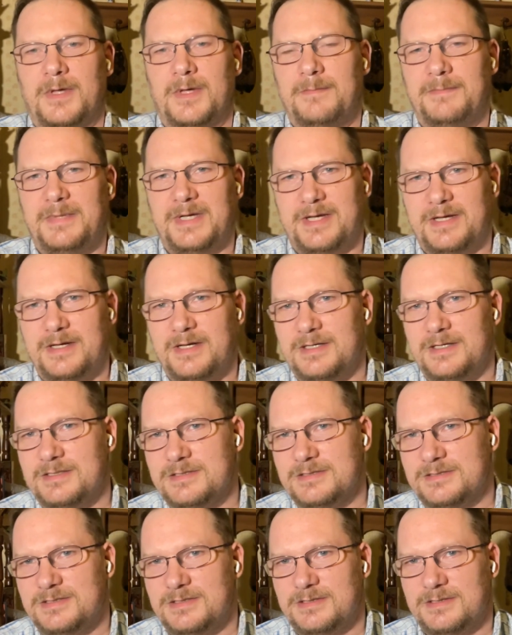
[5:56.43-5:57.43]

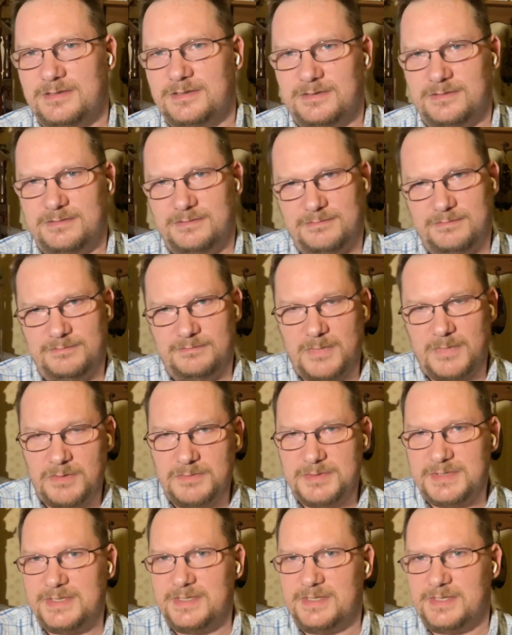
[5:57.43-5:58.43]
Because
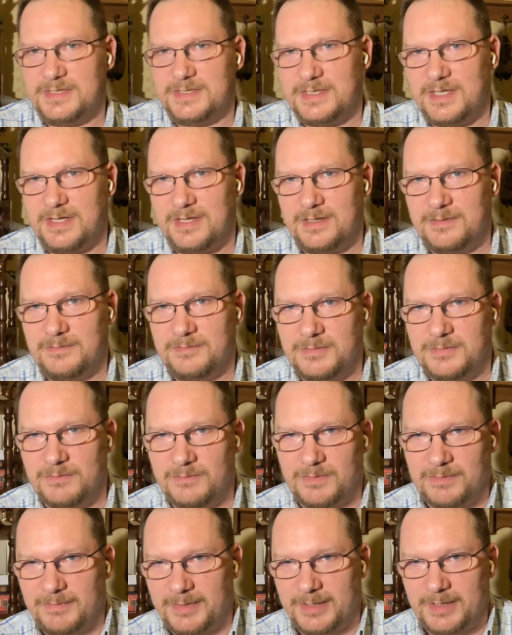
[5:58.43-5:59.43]
most of the time
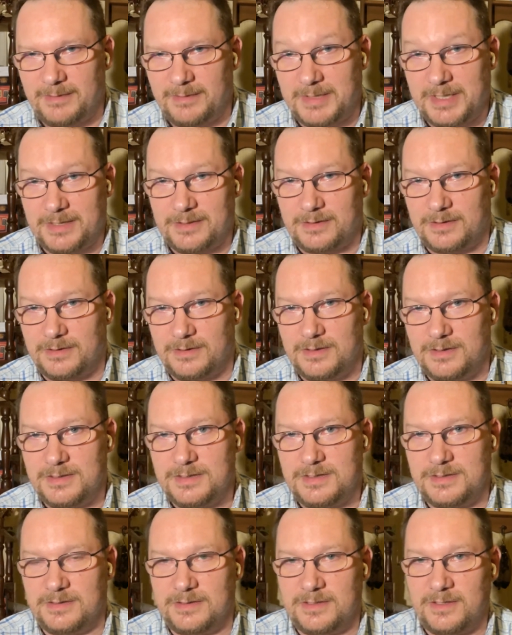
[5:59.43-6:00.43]
when we come out of the
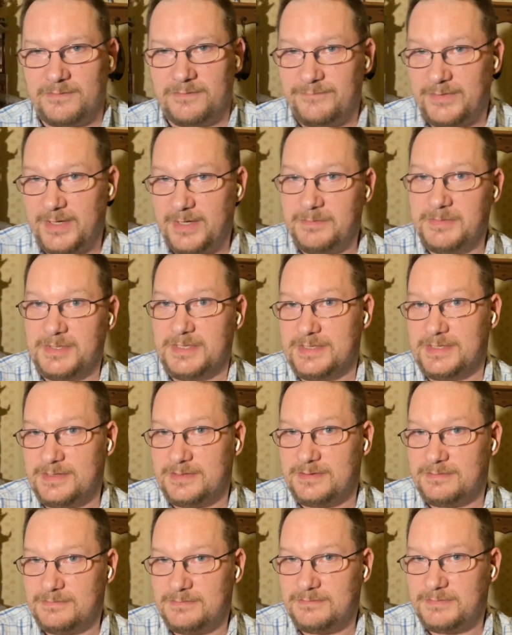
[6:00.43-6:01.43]
closet, our
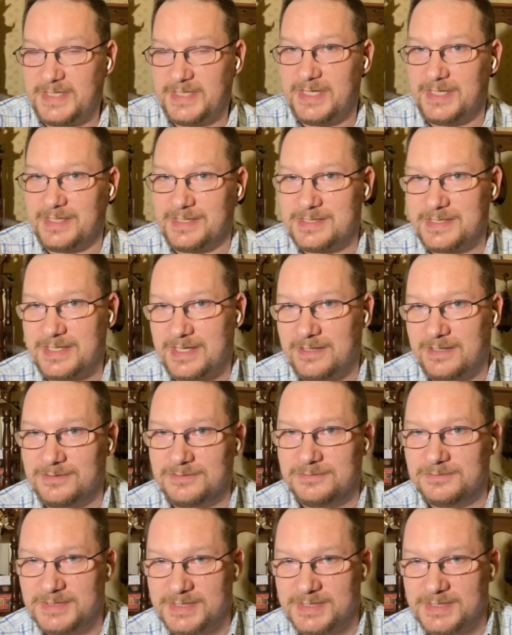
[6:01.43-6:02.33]
families kick us out,